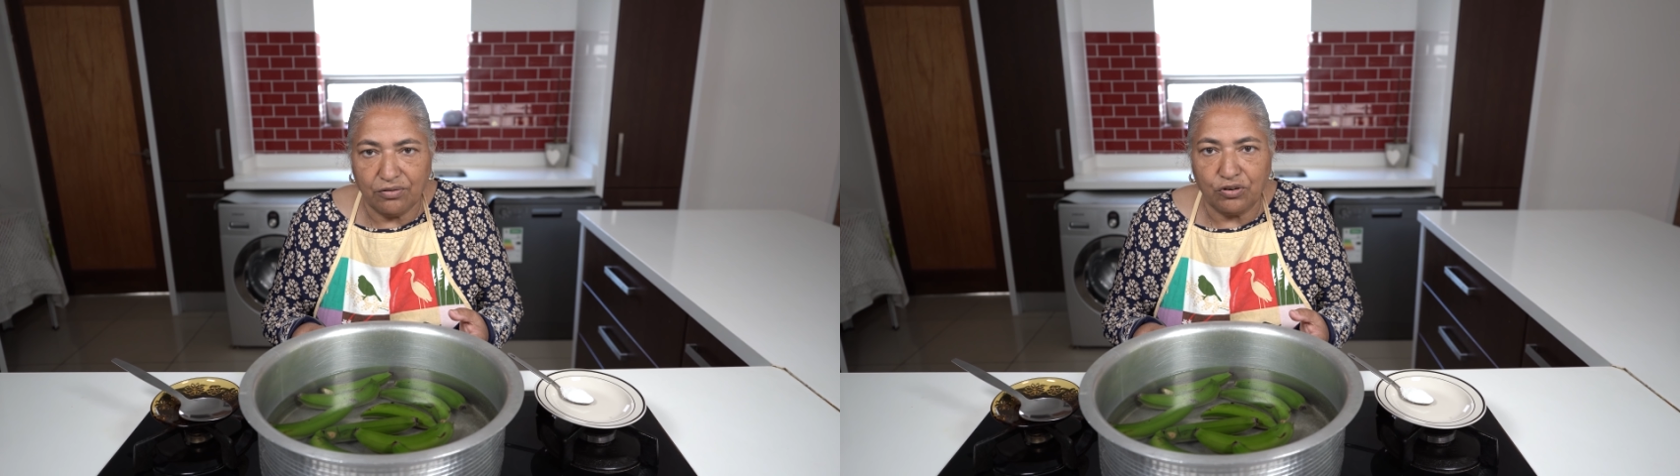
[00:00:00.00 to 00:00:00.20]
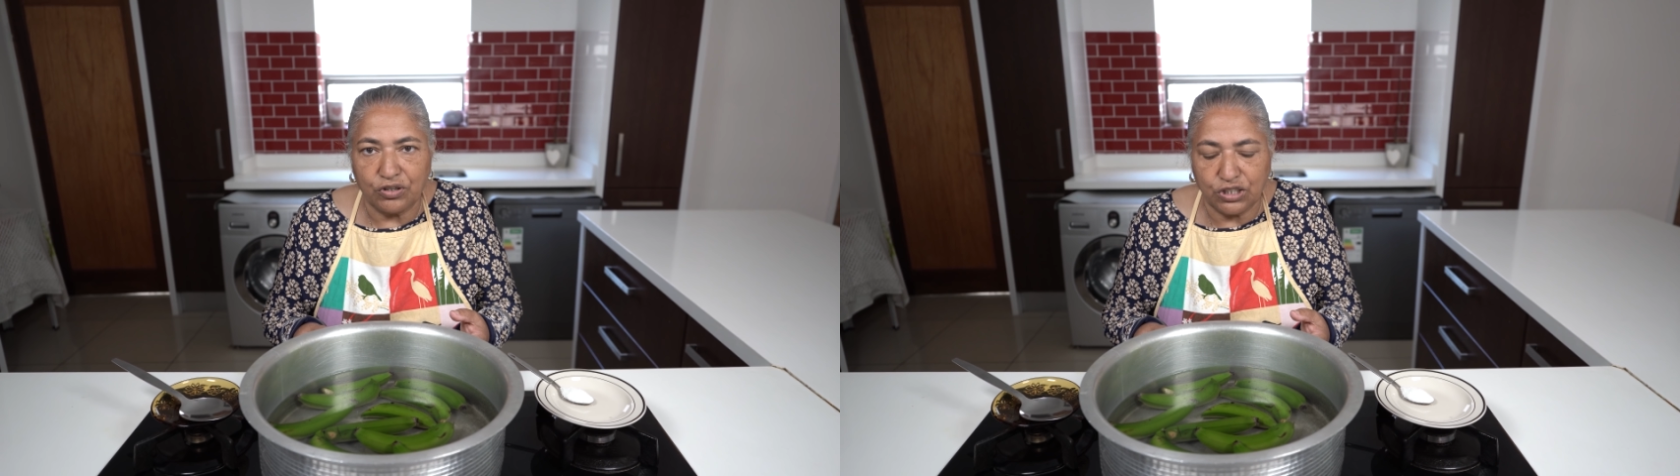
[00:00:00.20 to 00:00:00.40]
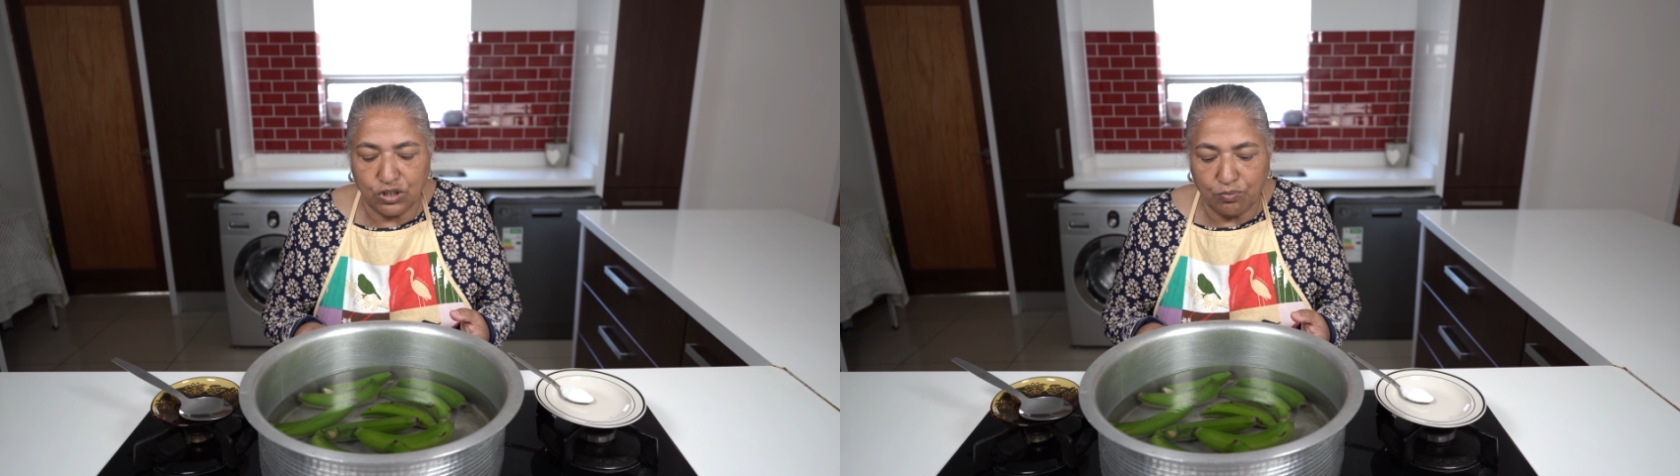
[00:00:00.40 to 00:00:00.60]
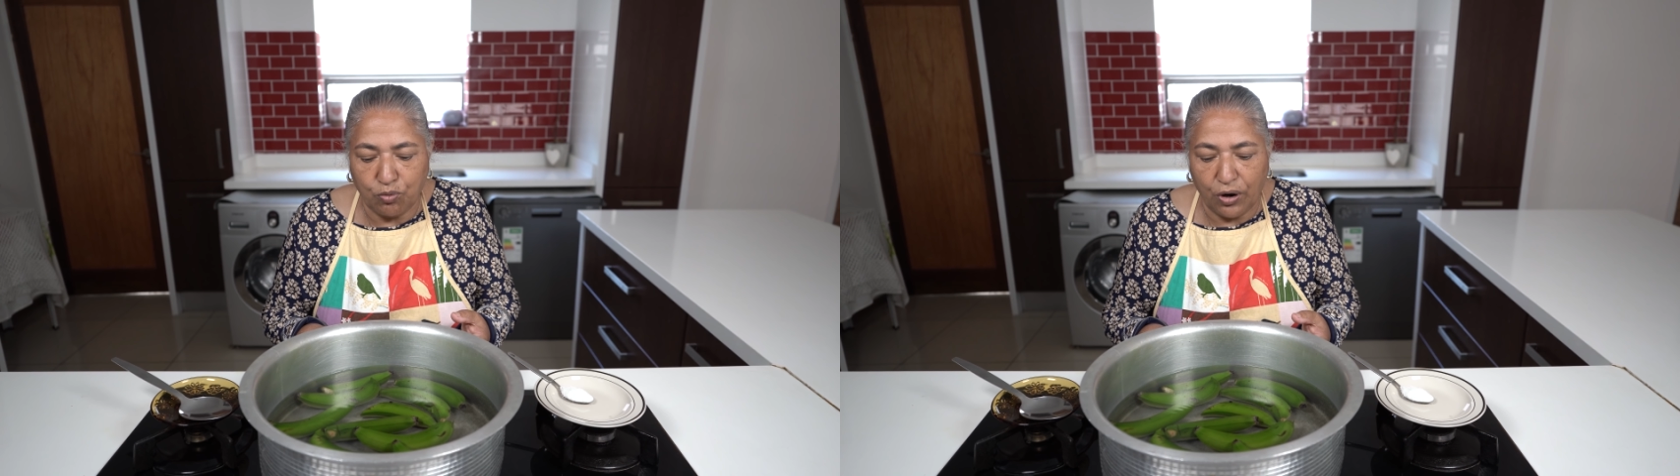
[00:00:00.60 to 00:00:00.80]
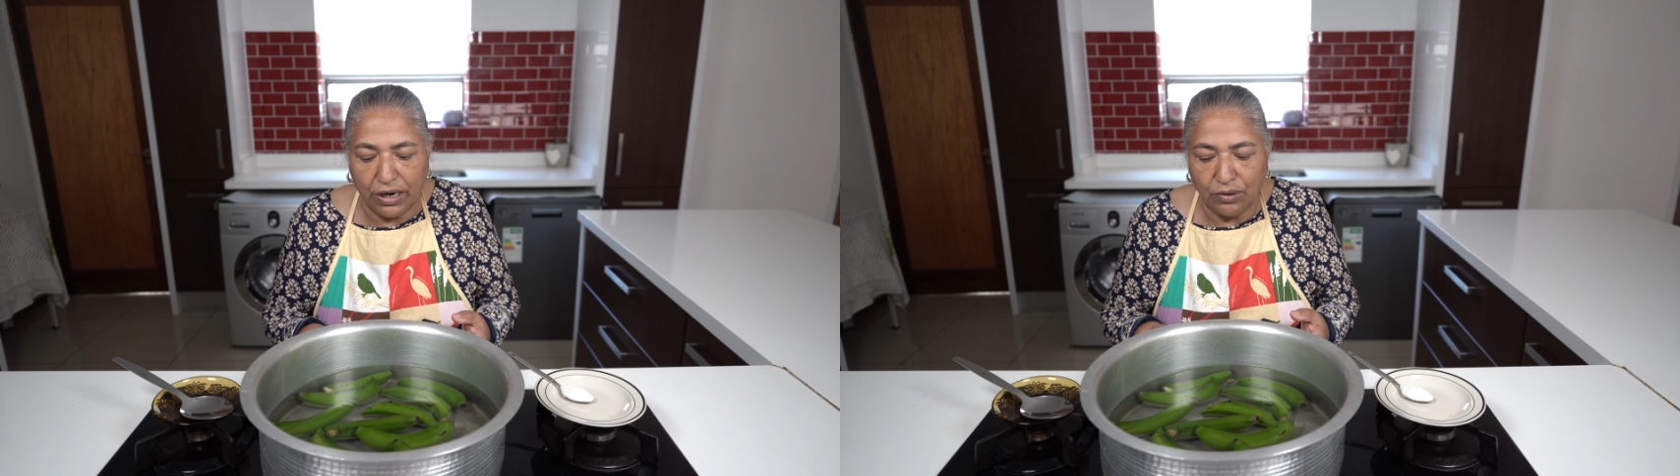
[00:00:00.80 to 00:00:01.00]
for it to
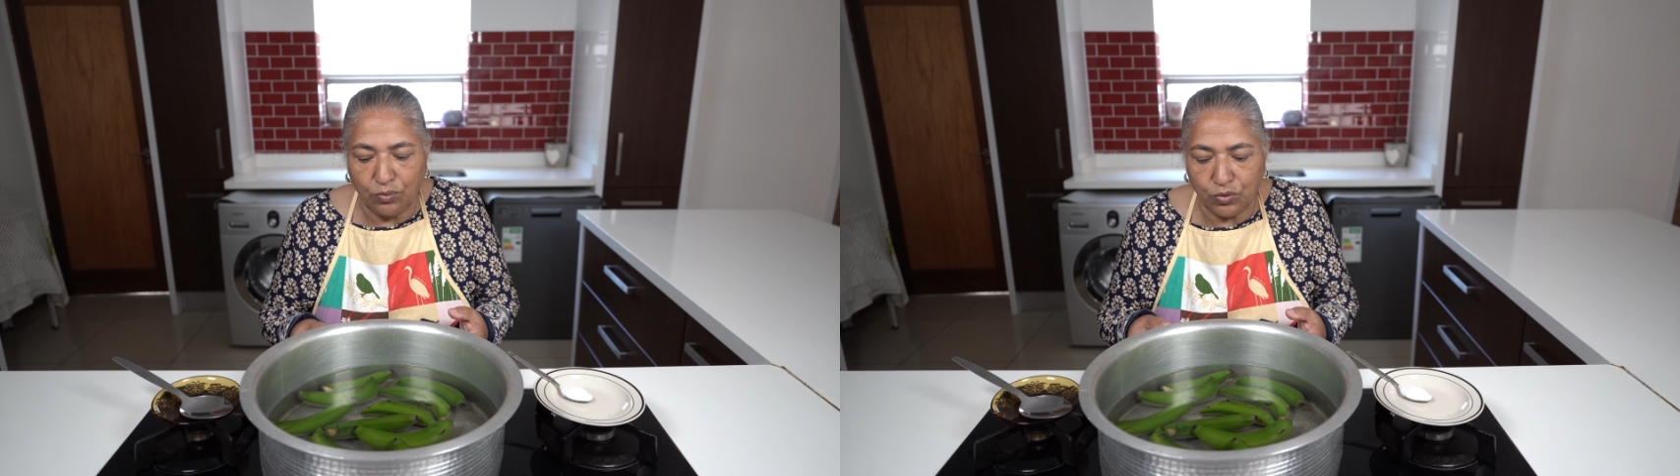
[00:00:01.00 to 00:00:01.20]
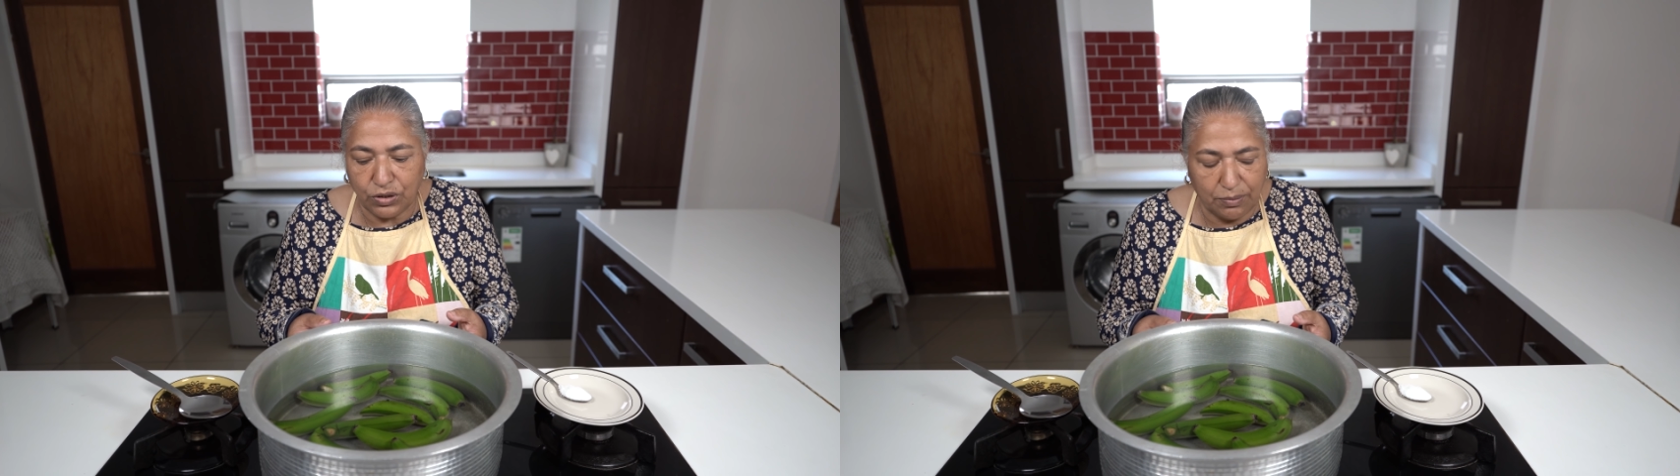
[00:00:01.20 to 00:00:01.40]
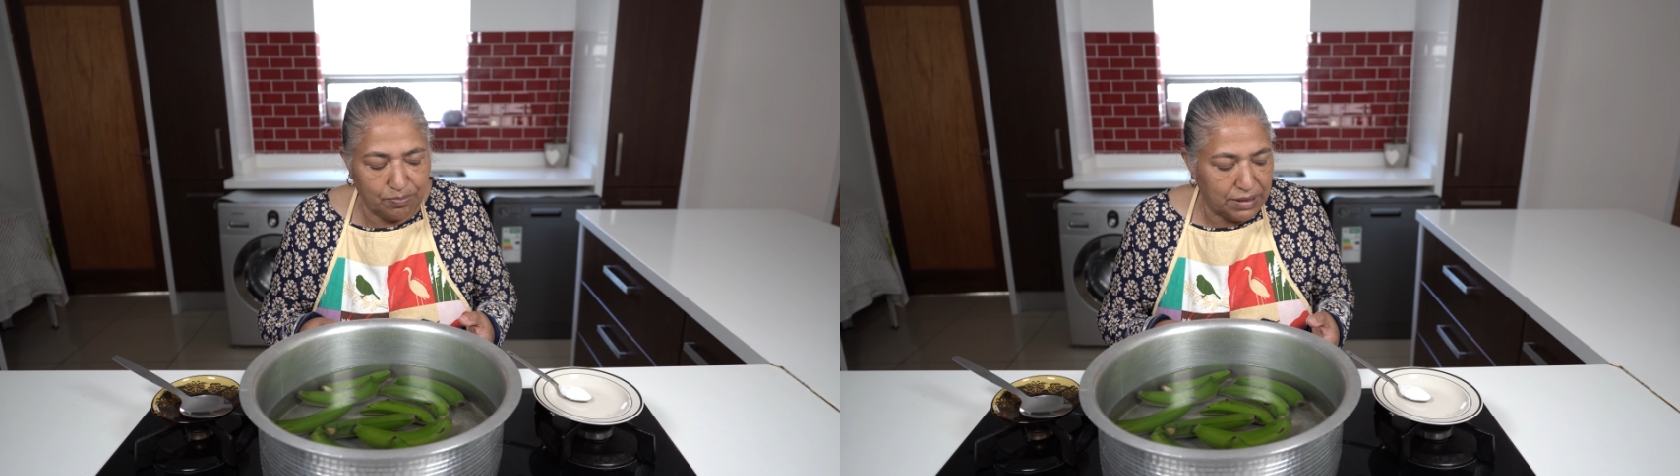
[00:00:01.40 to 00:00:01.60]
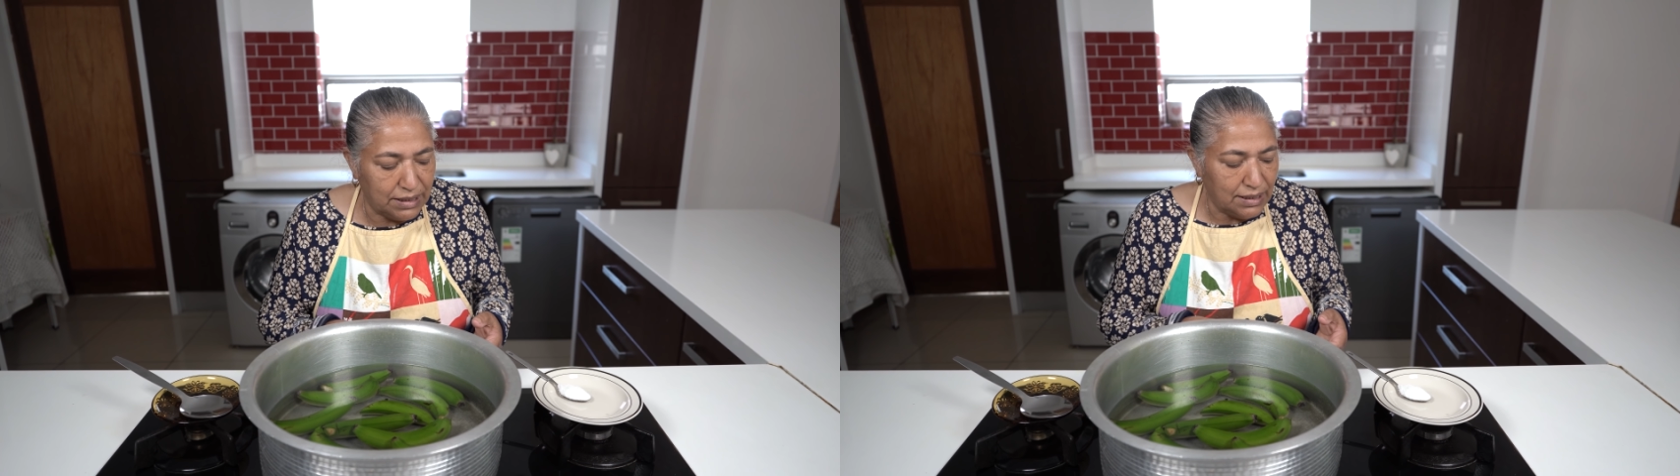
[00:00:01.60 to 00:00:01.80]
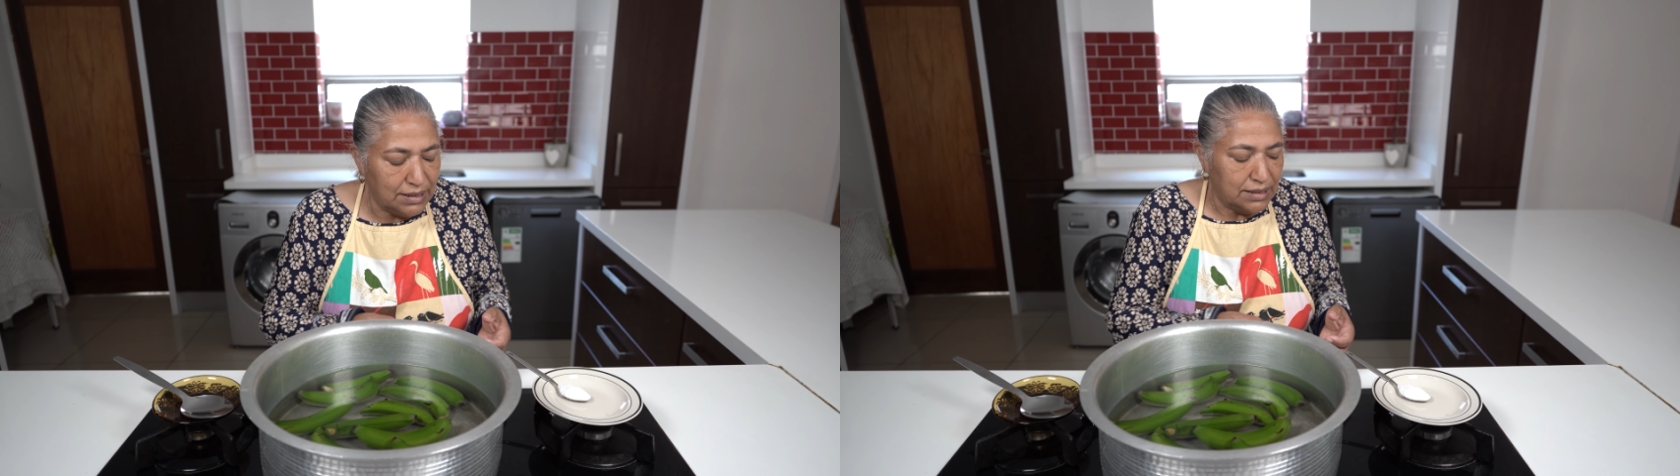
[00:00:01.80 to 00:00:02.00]
boil with the
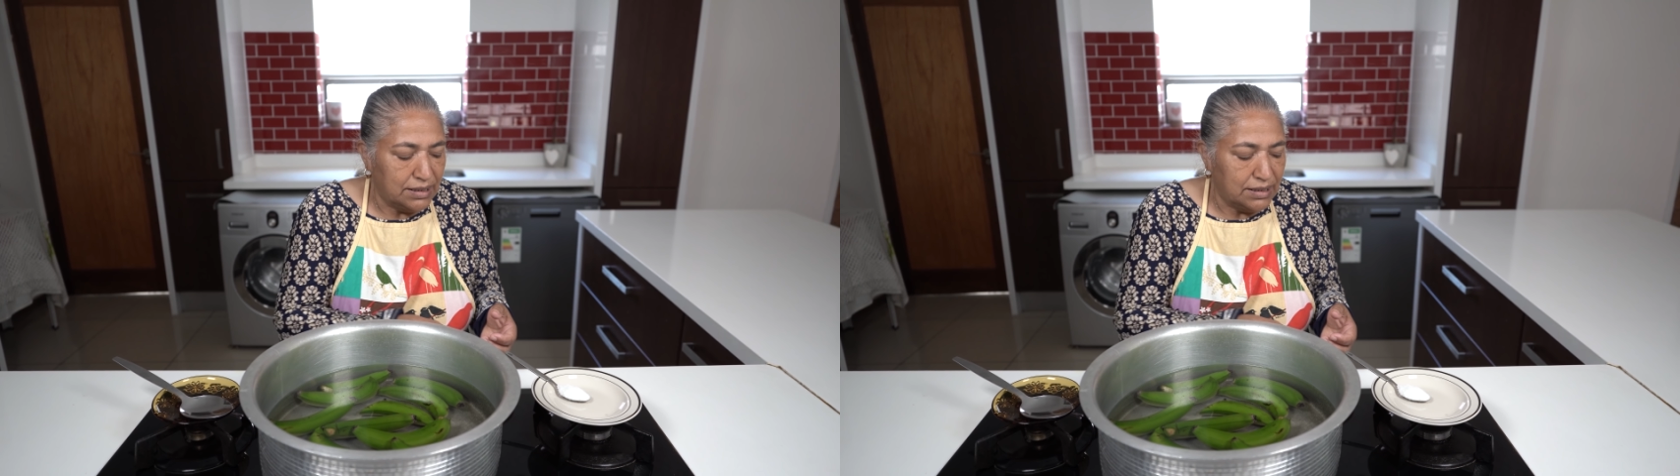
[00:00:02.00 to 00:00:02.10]
peel.